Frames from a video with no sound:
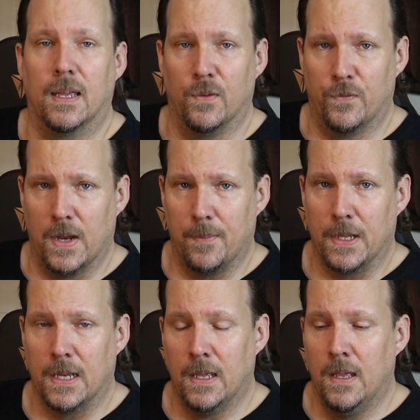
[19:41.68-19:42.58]
and
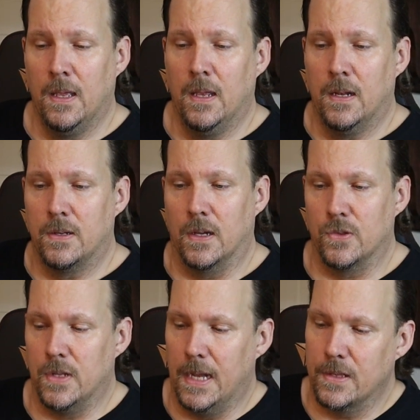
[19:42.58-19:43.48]
family
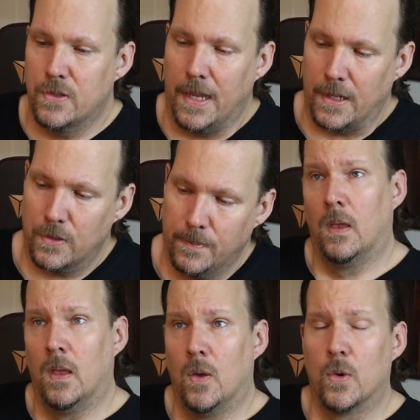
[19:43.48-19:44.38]
does not sex.
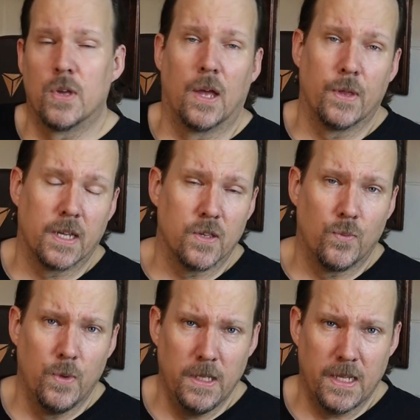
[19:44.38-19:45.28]
Which I think
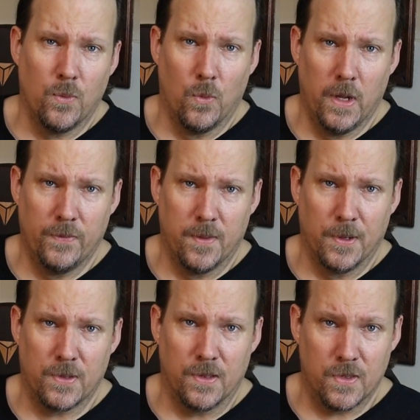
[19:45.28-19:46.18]
is really one of the
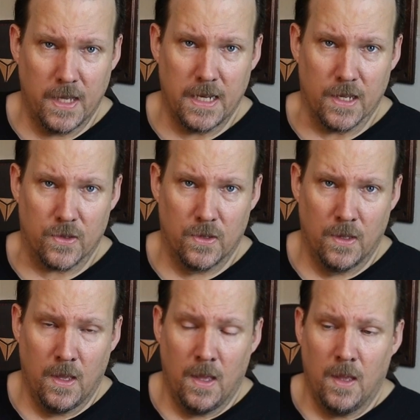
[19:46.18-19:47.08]
most
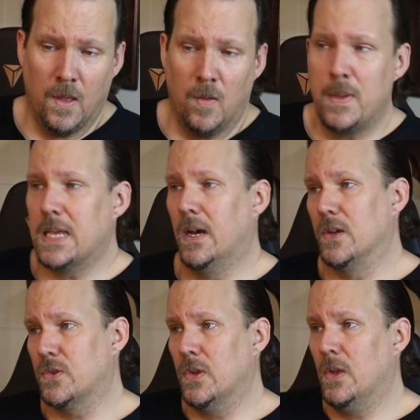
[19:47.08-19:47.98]
insidious,
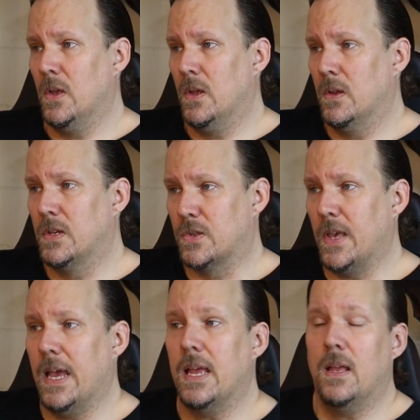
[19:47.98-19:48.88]
because to
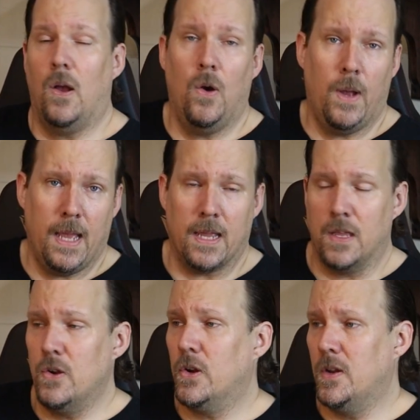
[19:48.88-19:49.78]
say, oh
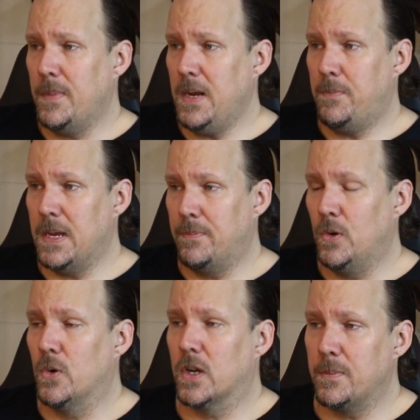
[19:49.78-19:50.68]
hey, you're going to meet
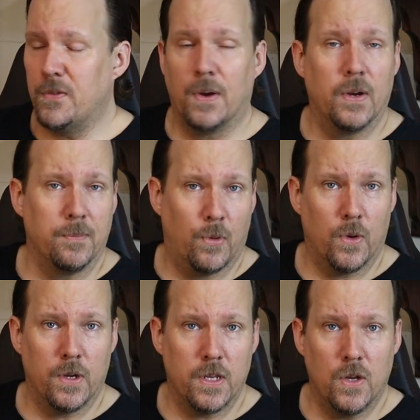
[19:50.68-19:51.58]
people who are going to be very
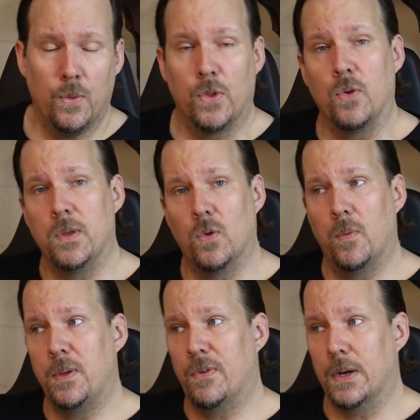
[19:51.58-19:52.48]
important to you, with whom you
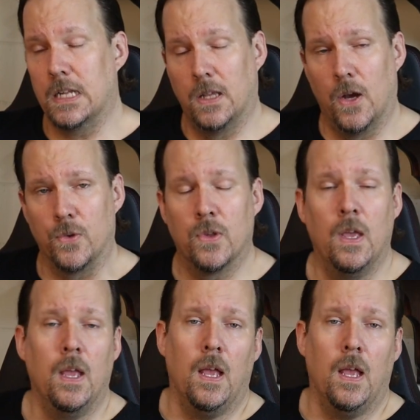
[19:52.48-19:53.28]
will be very close.